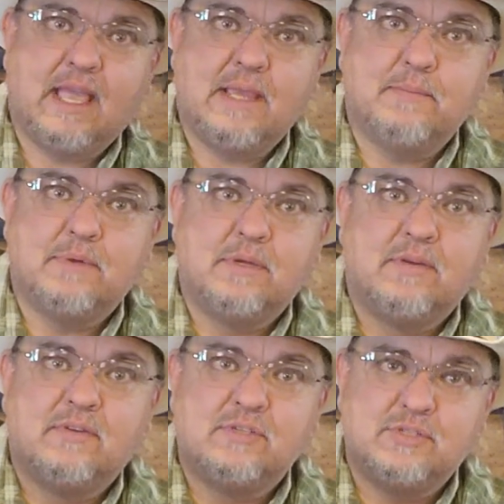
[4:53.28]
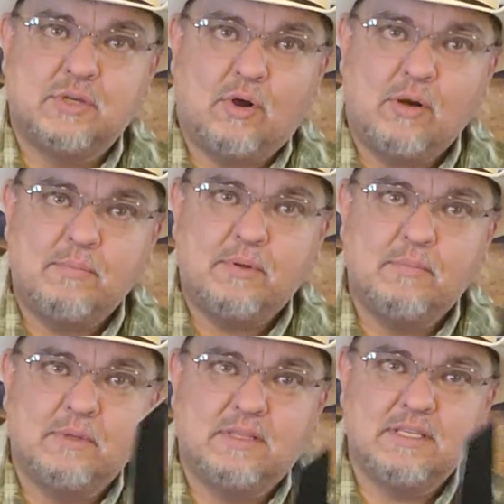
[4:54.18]
came sharp,
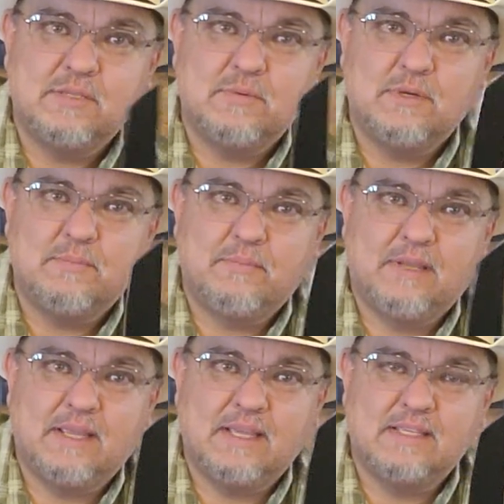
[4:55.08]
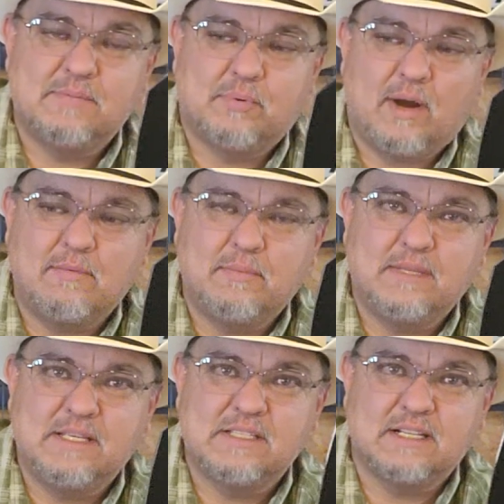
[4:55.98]
but this one is
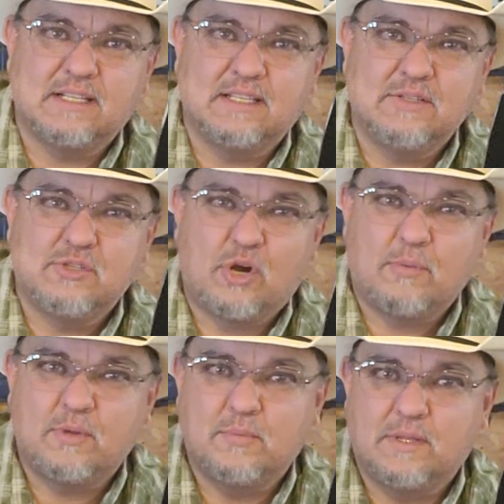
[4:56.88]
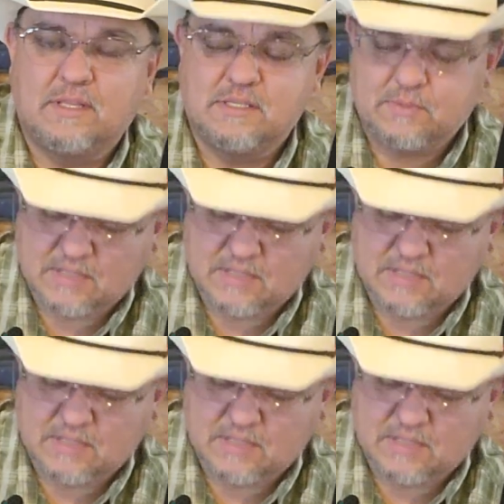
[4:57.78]
probably just a little sharper than what this